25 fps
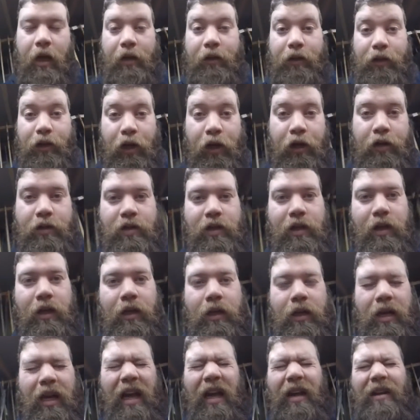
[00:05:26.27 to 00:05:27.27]
and
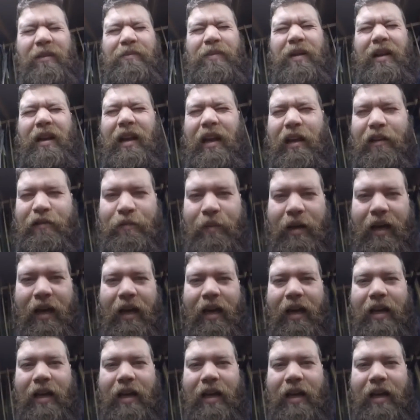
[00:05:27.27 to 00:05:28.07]
dirty, and believe me,